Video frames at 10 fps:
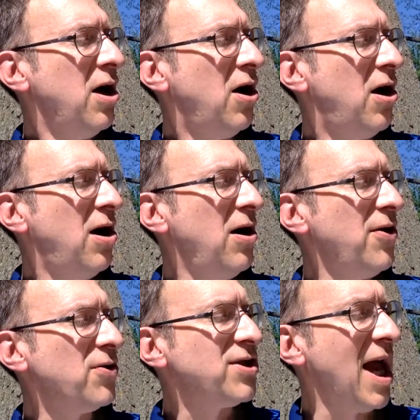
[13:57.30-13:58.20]
All
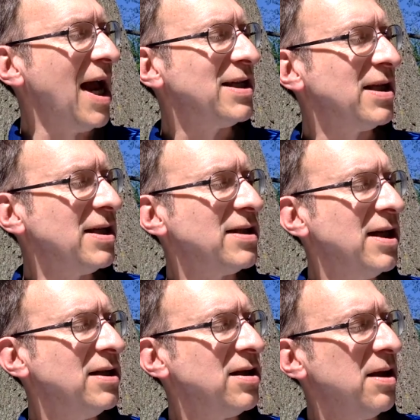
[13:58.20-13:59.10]
those nights
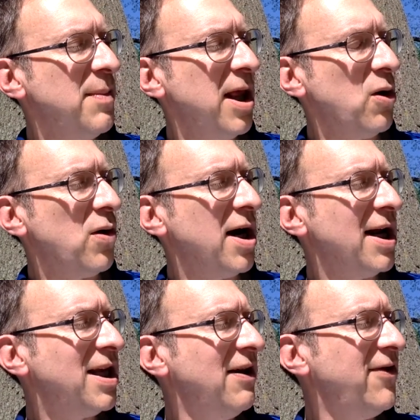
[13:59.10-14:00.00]
listening to the mellower
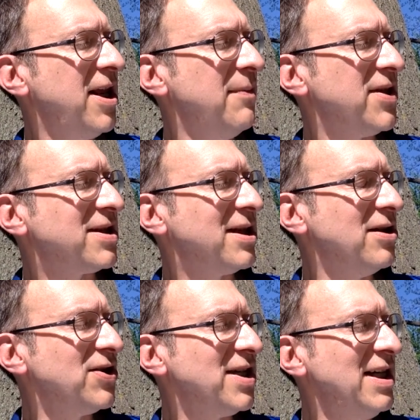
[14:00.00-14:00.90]
had given him the
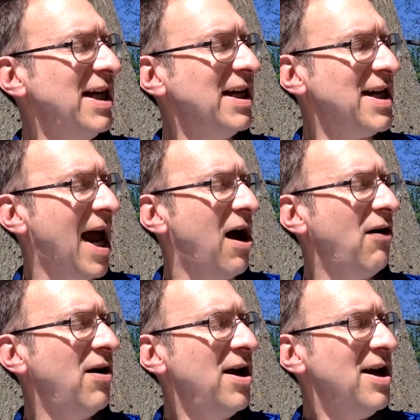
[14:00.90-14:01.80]
skills he needed now.
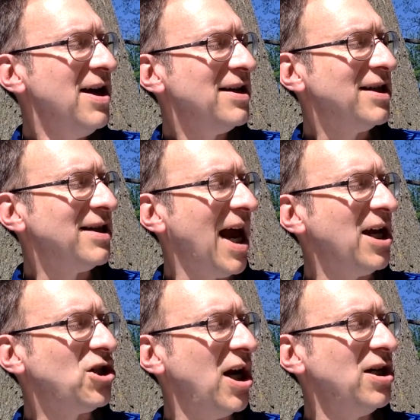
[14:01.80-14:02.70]

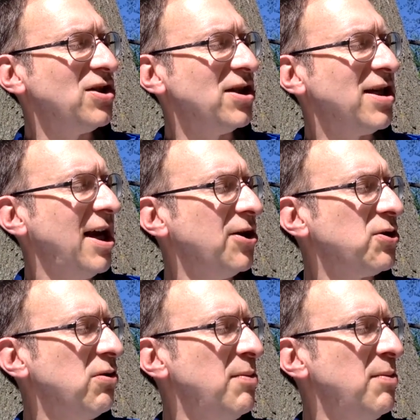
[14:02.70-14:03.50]
Tendai changed the tale to